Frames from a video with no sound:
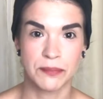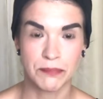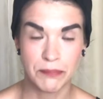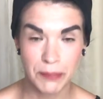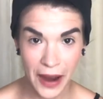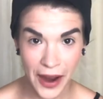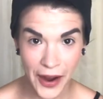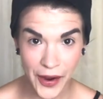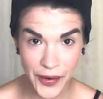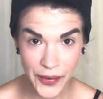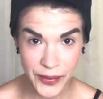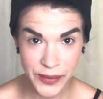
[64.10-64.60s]

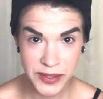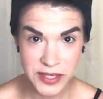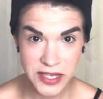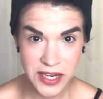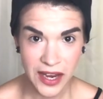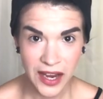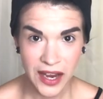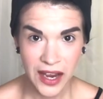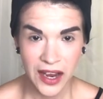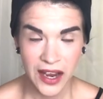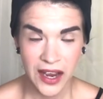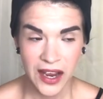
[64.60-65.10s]
about
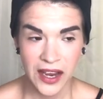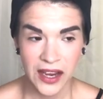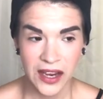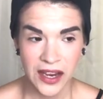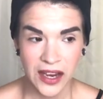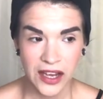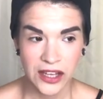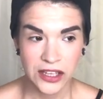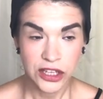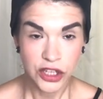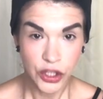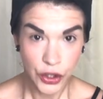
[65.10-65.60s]

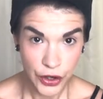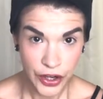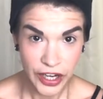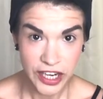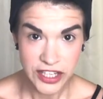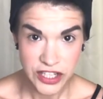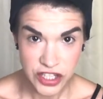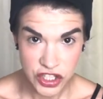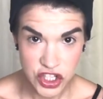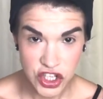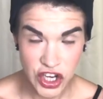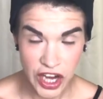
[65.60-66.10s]
learning
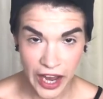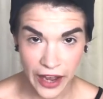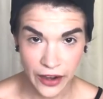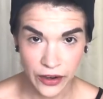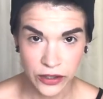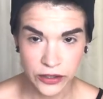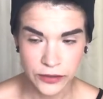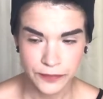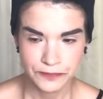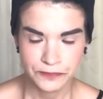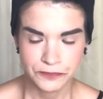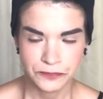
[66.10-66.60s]
to
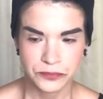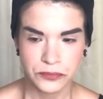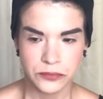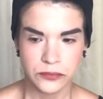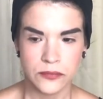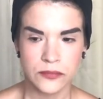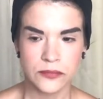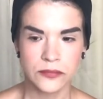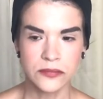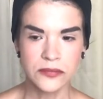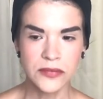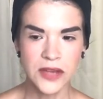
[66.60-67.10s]
channel,
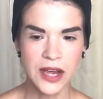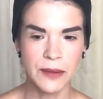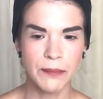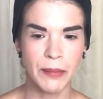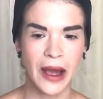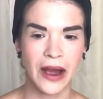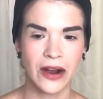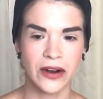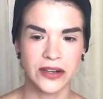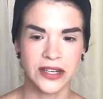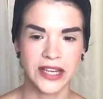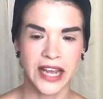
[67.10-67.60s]

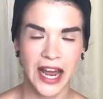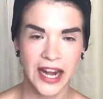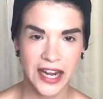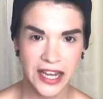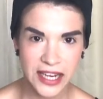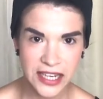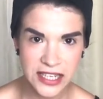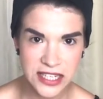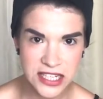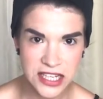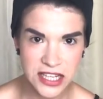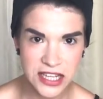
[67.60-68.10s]
about getting
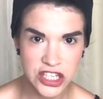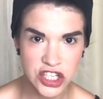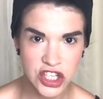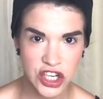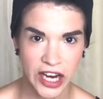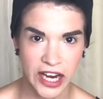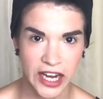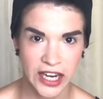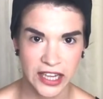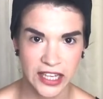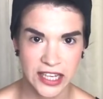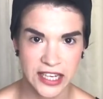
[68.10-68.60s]
into the
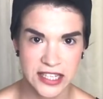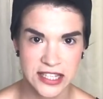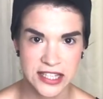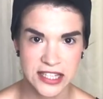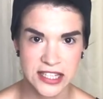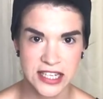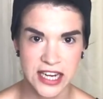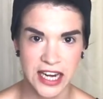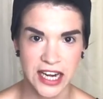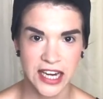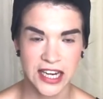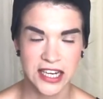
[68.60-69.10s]
channeling
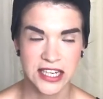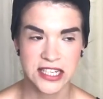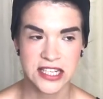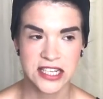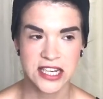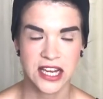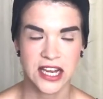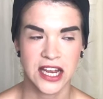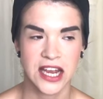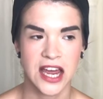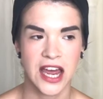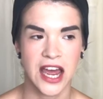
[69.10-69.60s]

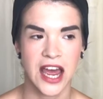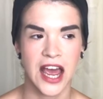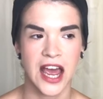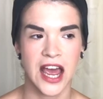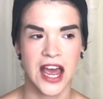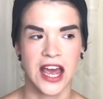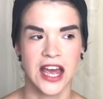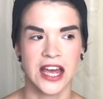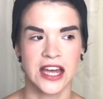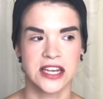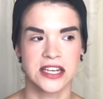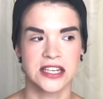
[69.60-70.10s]
state,
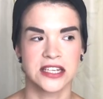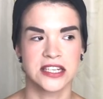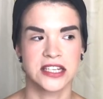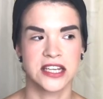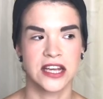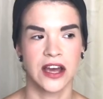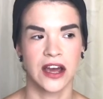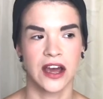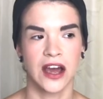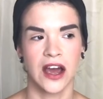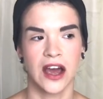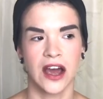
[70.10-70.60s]
and
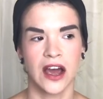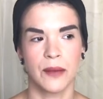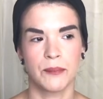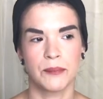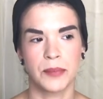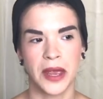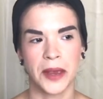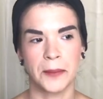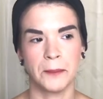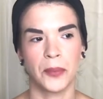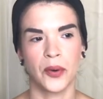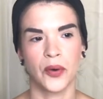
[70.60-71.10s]

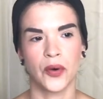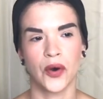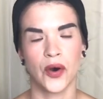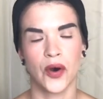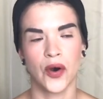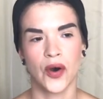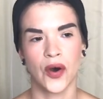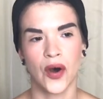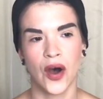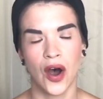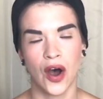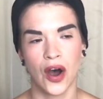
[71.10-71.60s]

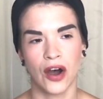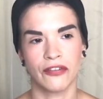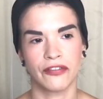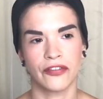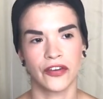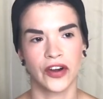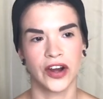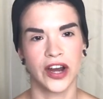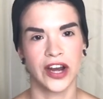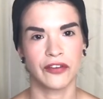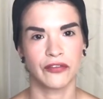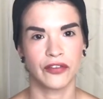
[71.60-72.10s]
people
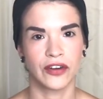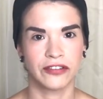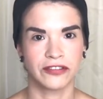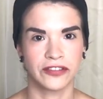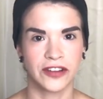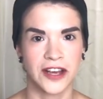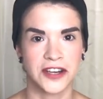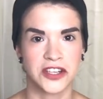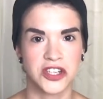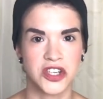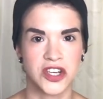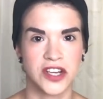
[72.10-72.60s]
offering
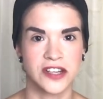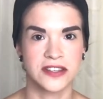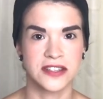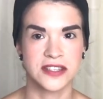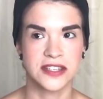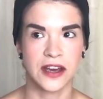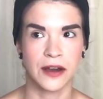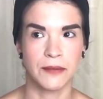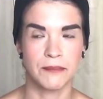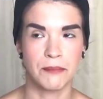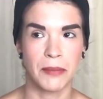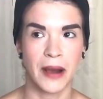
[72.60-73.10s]
reflections
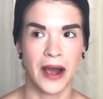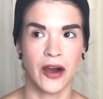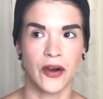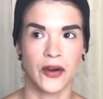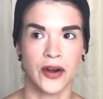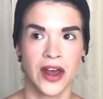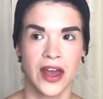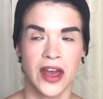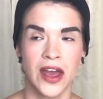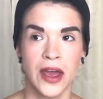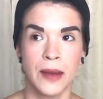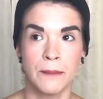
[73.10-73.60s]

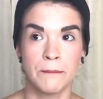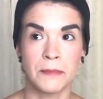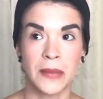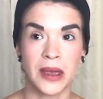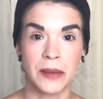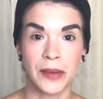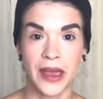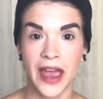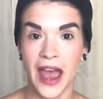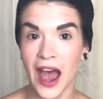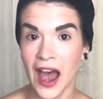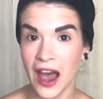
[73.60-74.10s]
about
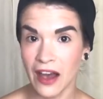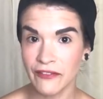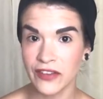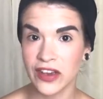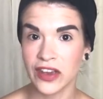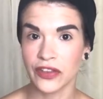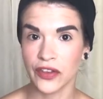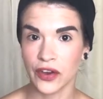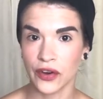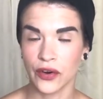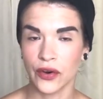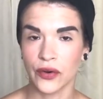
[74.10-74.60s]
maybe
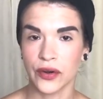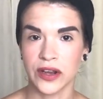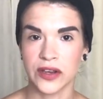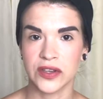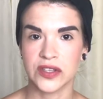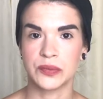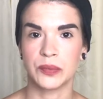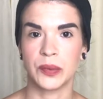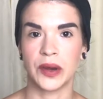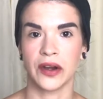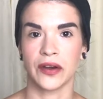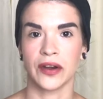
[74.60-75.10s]
having their own
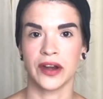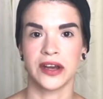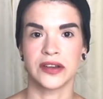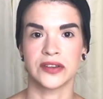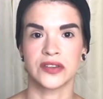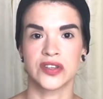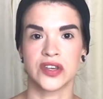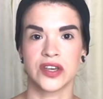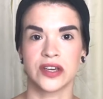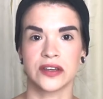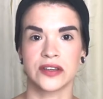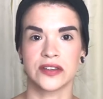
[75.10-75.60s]

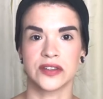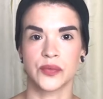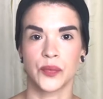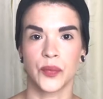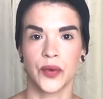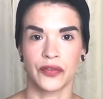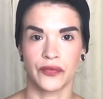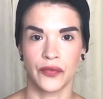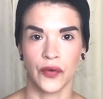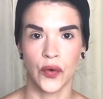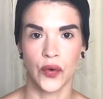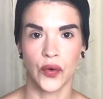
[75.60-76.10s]
experiences
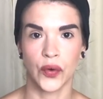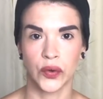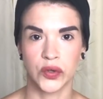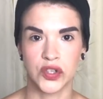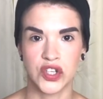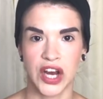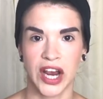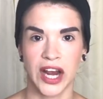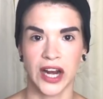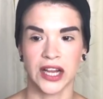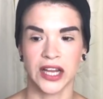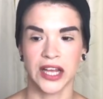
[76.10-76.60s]
with vocal
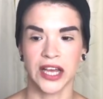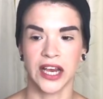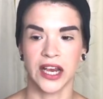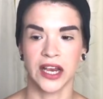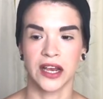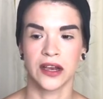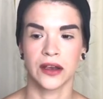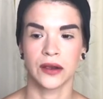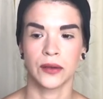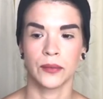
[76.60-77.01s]
channeling,